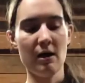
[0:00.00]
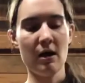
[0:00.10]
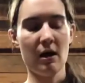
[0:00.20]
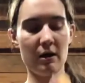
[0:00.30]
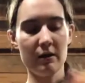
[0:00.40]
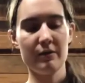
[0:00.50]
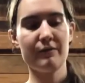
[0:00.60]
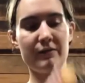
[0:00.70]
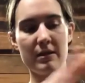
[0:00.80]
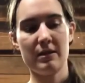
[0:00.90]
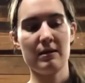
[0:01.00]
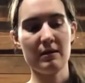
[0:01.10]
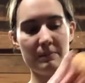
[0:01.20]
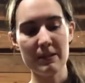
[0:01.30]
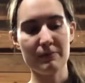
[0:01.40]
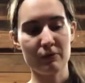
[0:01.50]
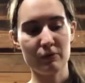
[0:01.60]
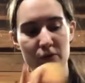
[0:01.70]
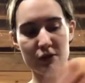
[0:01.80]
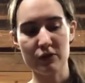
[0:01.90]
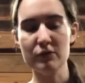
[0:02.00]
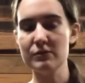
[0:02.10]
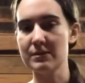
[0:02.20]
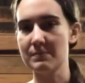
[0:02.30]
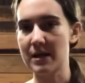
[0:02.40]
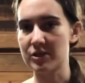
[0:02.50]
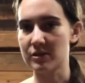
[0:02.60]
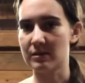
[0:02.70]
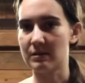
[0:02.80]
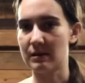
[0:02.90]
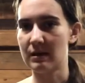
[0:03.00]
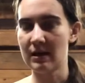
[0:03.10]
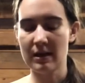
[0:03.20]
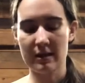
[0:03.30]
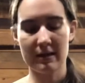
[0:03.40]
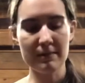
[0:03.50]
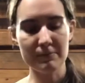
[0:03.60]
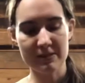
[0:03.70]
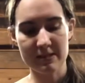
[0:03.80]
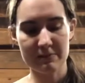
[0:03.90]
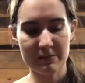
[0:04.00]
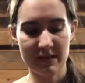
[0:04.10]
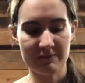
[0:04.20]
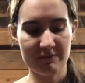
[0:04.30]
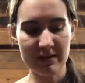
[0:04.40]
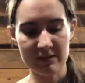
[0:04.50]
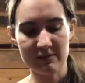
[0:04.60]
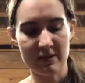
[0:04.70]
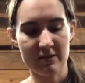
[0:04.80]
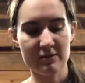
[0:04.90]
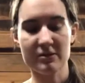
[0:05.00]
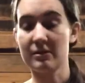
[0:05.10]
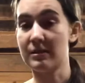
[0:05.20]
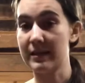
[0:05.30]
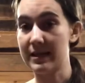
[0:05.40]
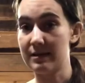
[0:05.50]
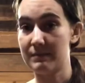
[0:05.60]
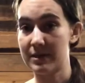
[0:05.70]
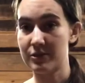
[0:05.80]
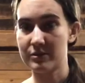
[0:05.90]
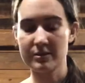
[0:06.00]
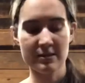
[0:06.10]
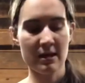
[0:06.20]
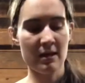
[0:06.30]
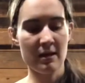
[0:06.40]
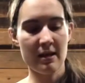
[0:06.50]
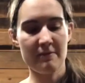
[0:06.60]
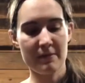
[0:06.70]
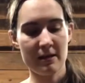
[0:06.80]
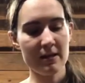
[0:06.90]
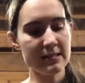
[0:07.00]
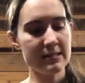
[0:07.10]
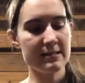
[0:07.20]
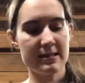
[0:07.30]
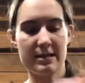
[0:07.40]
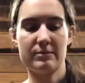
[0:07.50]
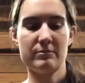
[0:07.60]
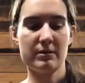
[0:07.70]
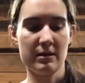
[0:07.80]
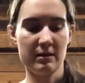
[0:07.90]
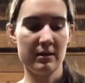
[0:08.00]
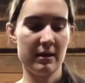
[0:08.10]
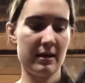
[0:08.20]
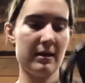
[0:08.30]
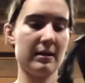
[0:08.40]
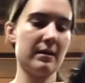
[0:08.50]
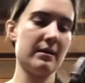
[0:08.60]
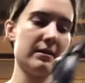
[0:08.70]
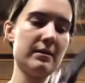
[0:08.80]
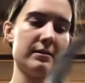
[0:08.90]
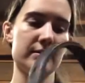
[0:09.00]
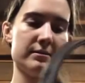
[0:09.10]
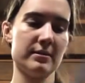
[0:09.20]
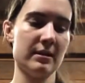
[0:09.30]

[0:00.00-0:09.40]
All of the people who could use the magic that enables them to become Phoenix Riders, they're called animages, have been hunted down and